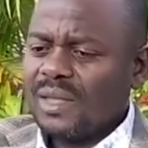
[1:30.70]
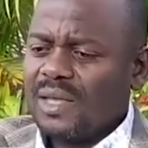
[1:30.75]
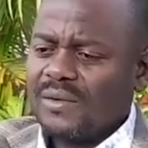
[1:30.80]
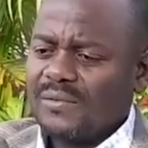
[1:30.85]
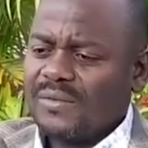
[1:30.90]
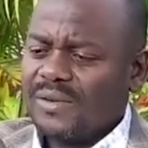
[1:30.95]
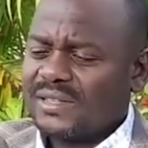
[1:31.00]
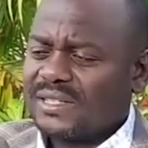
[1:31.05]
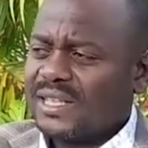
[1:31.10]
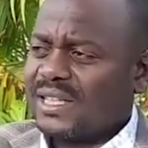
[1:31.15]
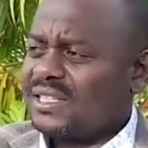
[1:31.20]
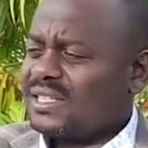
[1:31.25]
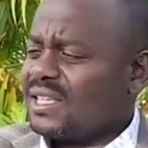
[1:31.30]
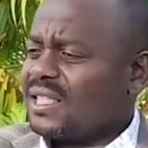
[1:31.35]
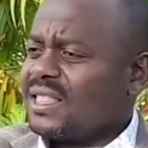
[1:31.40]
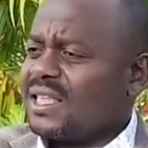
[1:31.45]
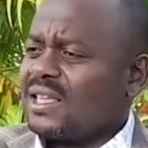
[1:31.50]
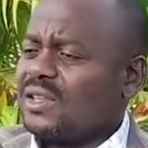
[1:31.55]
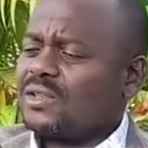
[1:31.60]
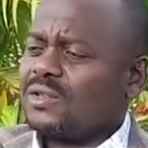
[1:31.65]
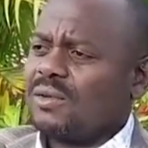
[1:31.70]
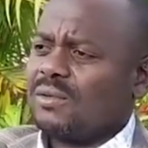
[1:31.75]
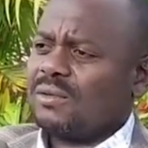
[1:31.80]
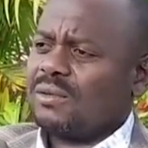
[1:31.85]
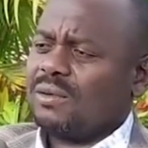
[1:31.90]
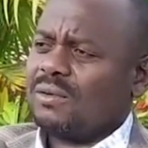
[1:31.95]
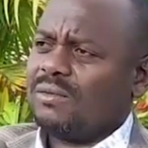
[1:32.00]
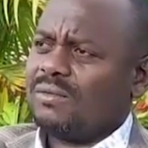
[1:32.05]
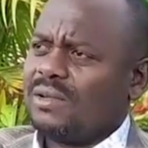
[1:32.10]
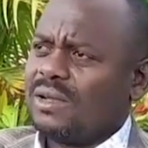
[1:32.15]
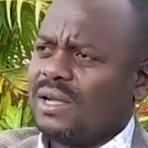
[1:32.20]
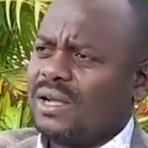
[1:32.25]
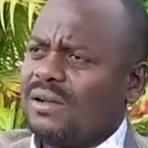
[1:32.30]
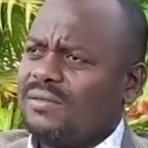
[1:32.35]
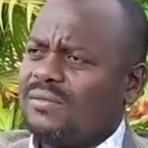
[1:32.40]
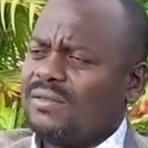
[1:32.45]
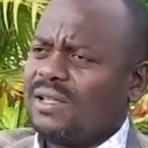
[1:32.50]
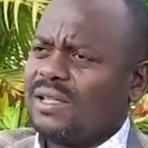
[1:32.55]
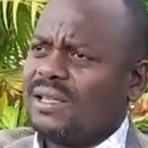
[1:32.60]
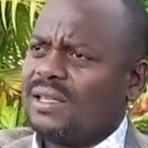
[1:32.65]
emphasized the issue of, of
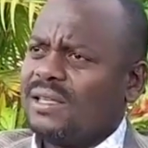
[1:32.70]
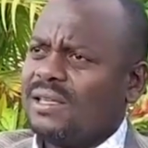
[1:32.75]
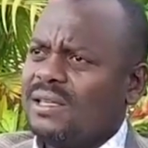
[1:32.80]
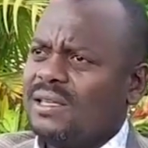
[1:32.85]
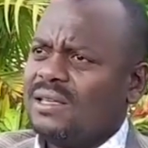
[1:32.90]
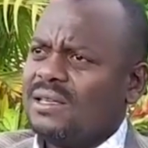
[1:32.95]
recovery,